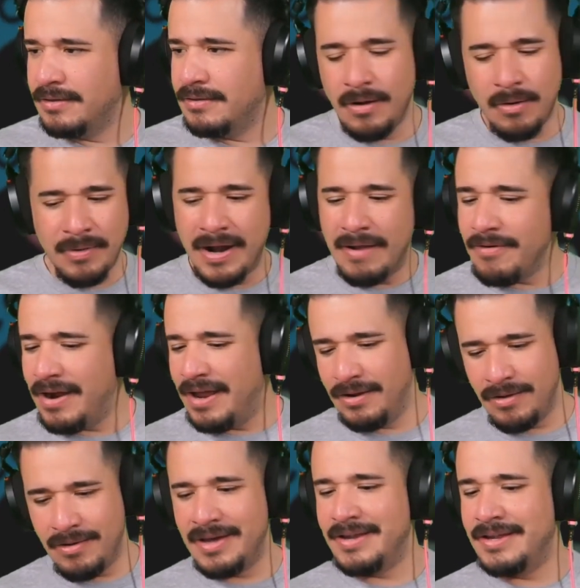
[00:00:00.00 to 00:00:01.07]
Whenever I go
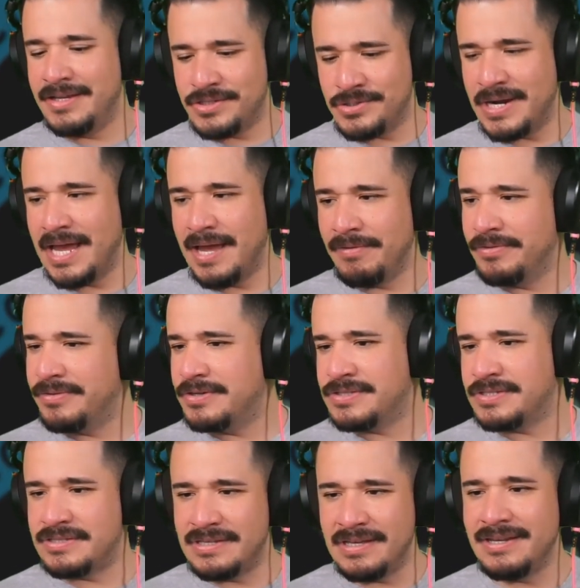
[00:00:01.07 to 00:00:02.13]
out and I travel, there's the
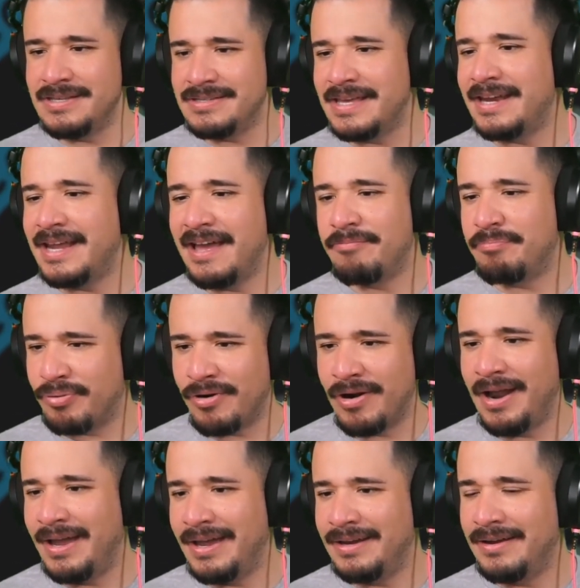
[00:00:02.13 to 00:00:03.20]
cities that have
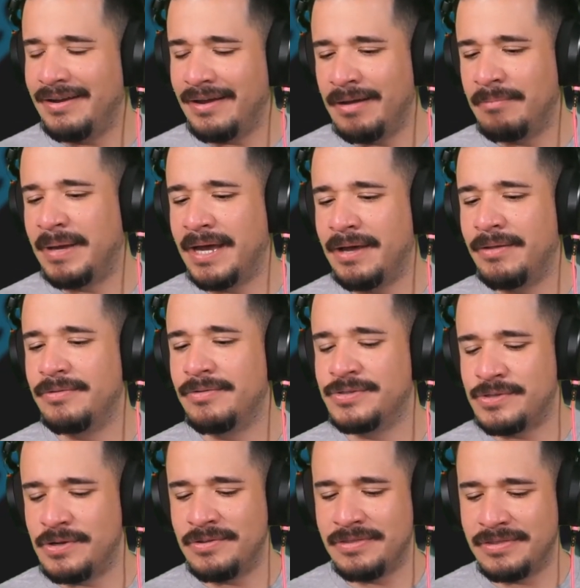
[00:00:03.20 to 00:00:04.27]
pride about
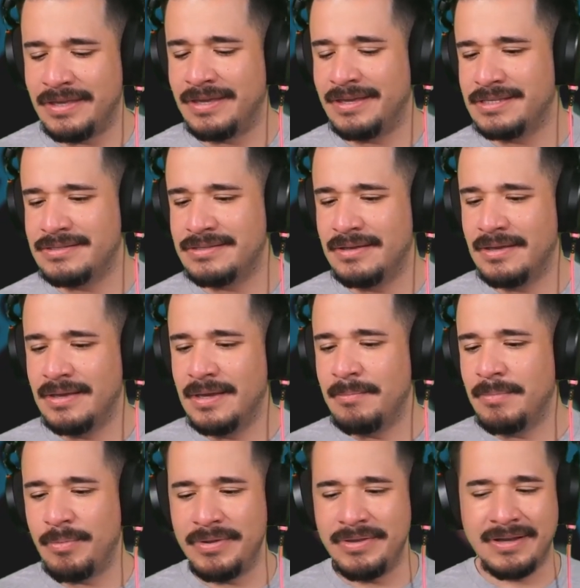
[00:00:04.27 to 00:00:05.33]
certain things. But
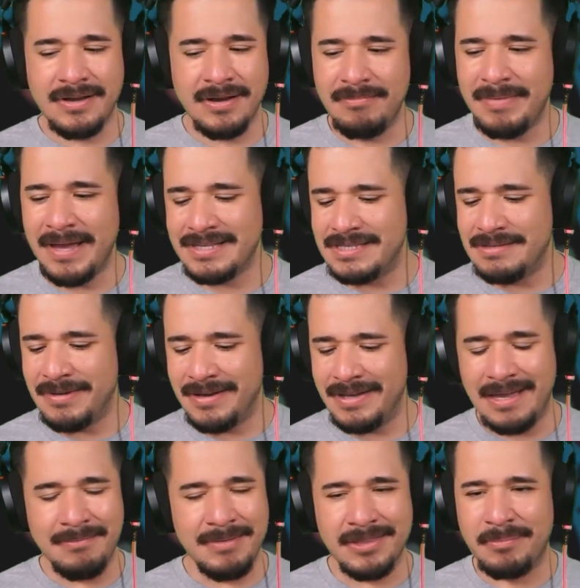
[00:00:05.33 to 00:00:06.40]
when you come back to
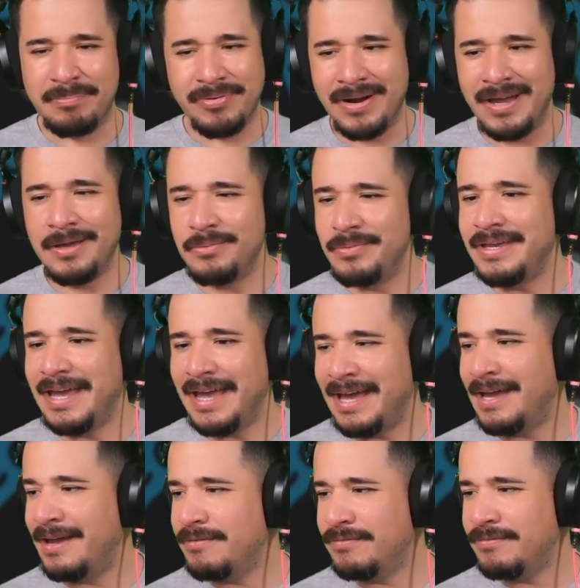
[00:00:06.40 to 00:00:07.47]
Miami, the pride we
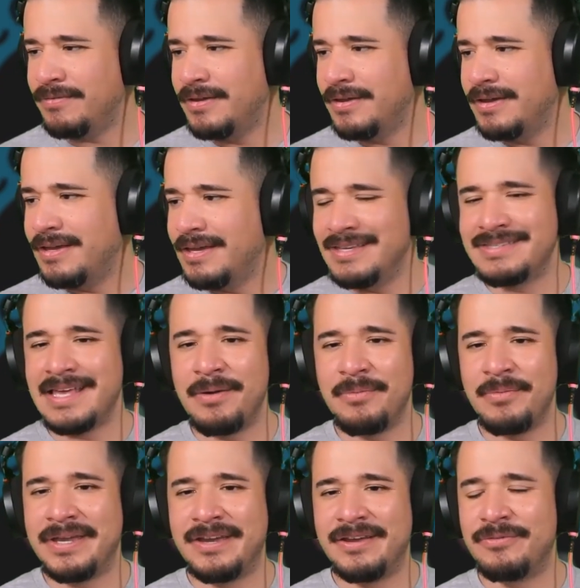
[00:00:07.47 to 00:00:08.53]
have is that we
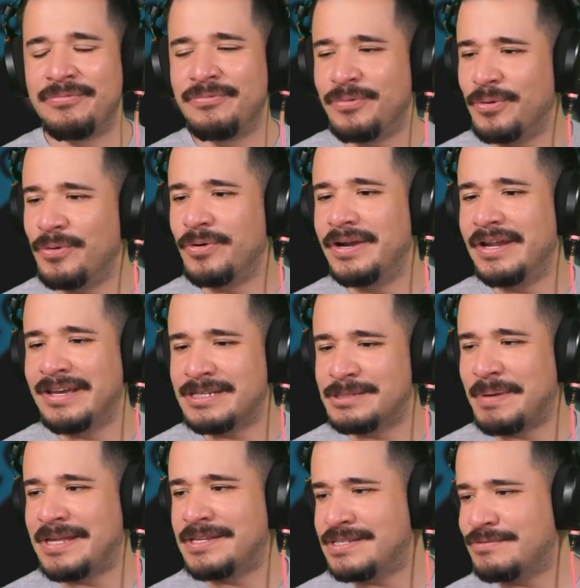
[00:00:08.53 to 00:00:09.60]
can afford
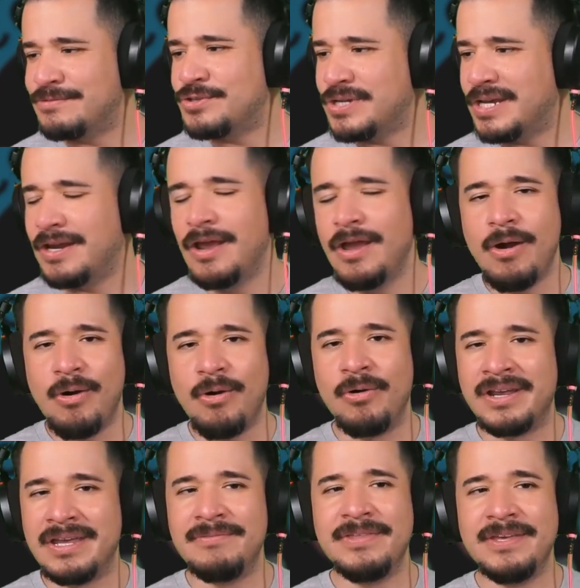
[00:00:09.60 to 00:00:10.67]
expensive shit or
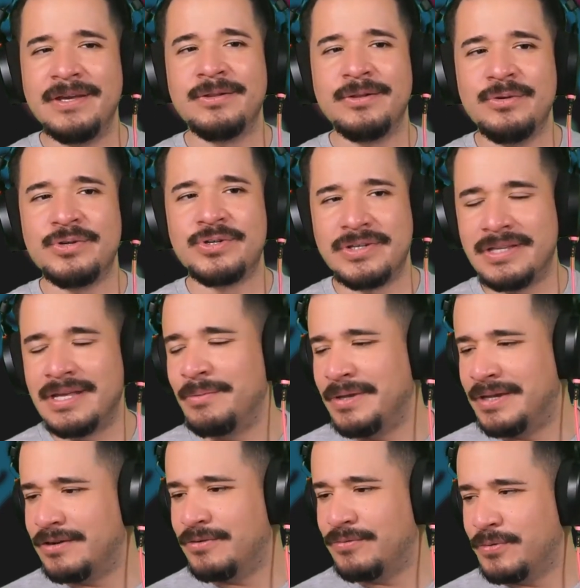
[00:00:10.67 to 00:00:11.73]
give the illusion that we
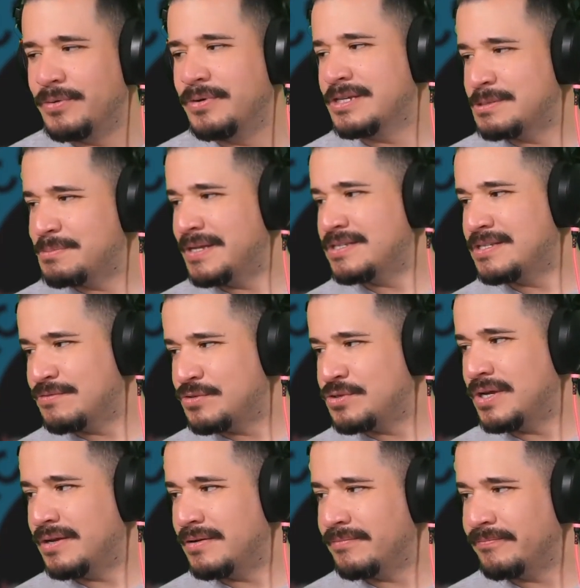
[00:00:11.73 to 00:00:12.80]
can afford expensive
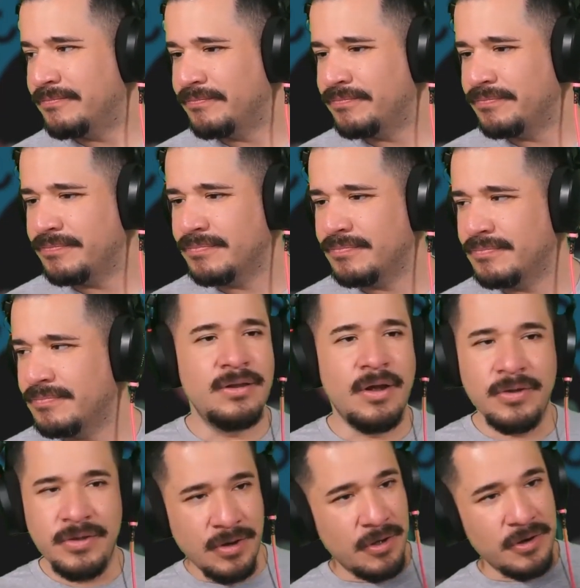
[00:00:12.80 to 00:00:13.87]
shit.
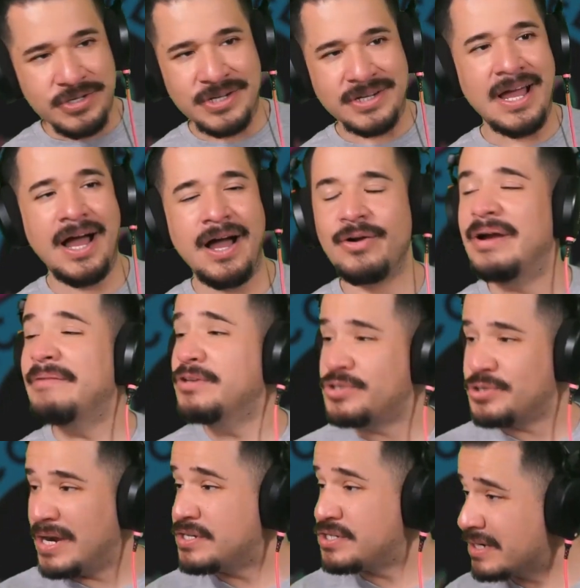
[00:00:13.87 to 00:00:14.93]
You go to Chicago. Have you
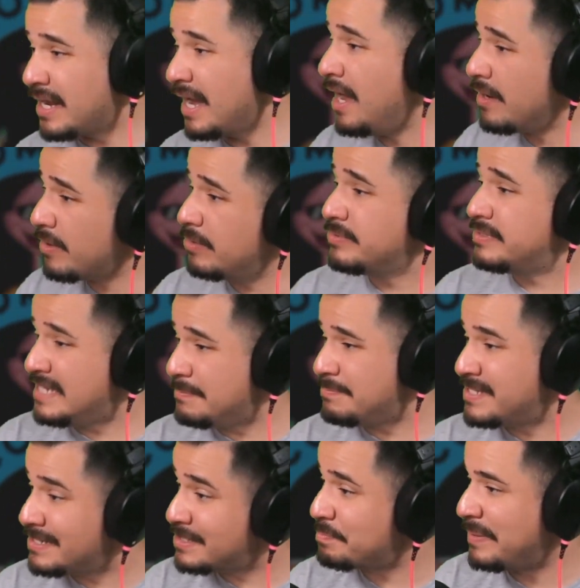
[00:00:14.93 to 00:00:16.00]
tried Chicago deep
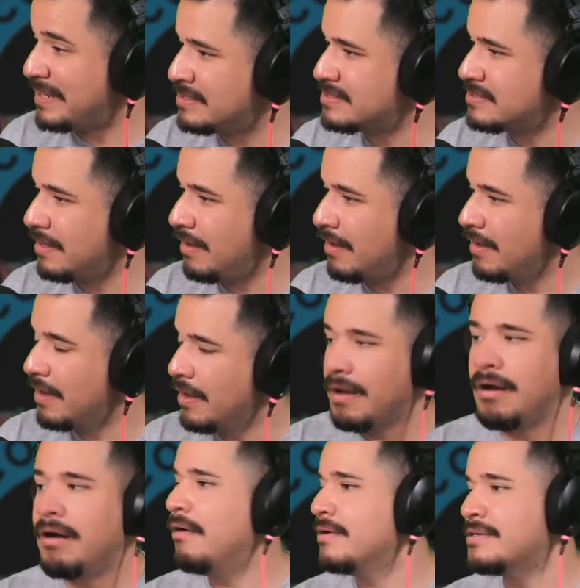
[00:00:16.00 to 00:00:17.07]
dish pizza?
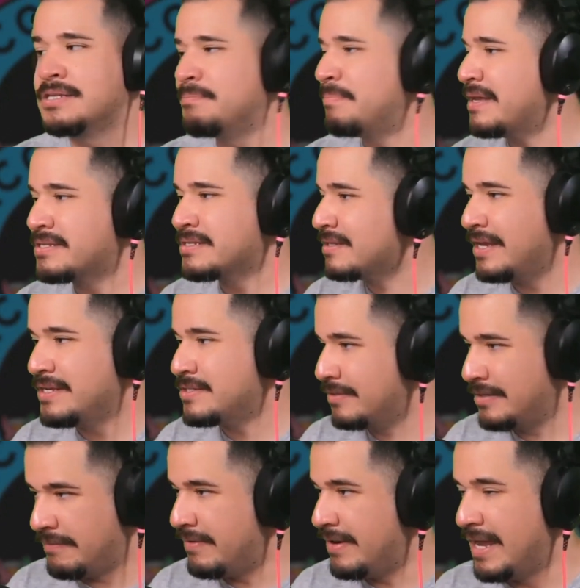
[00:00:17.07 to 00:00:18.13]
Oh, it's the best slice you'll
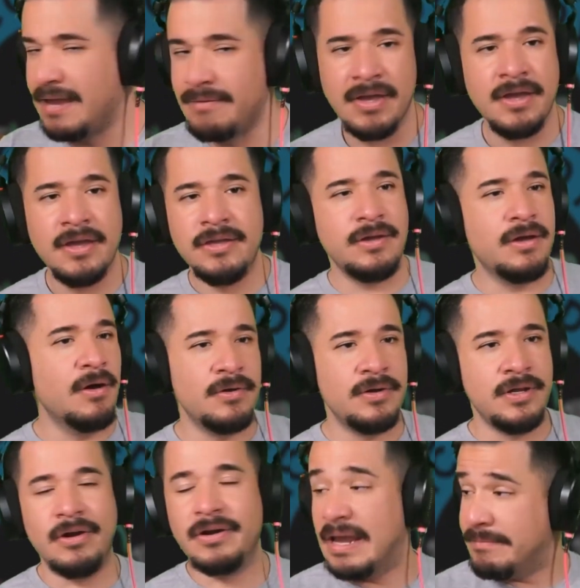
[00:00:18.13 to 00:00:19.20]
ever have. You go to New
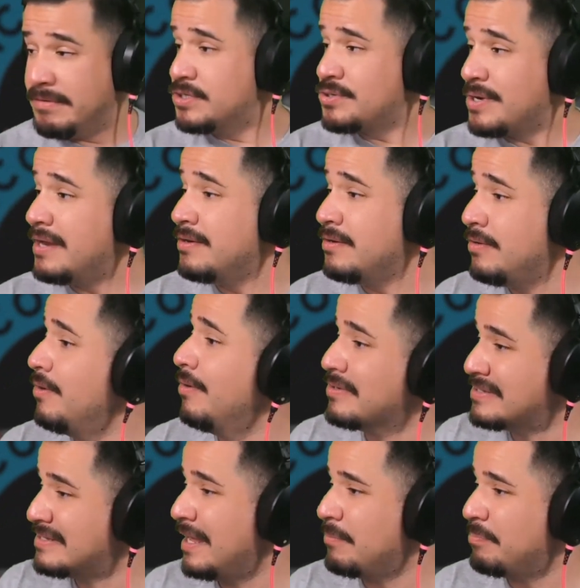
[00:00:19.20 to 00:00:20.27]
York. Have you tried New York
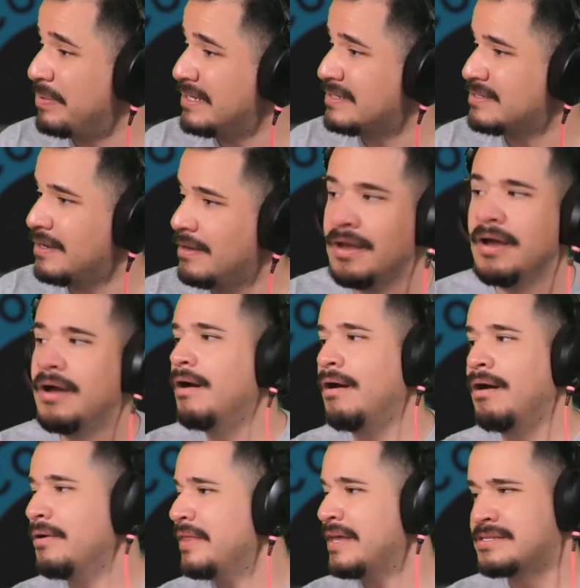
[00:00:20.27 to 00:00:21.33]
style pizza?
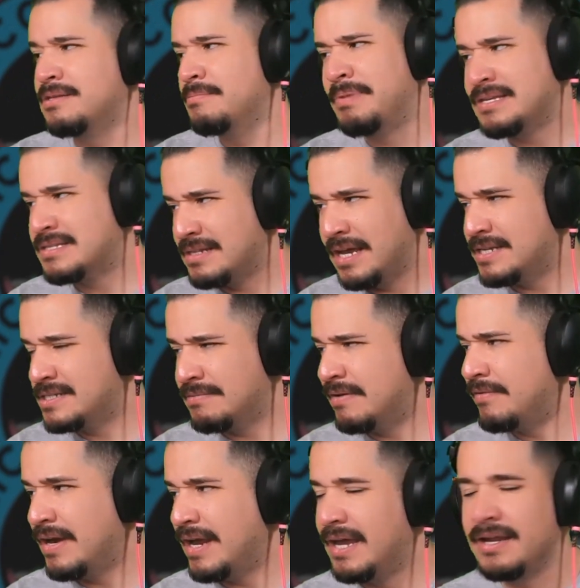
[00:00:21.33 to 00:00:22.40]
Oh, that's the best slice you've
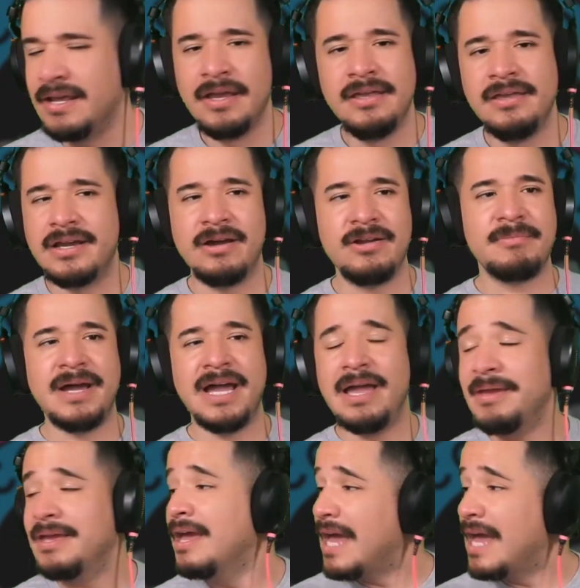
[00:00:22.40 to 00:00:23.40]
ever had. You come to Miami.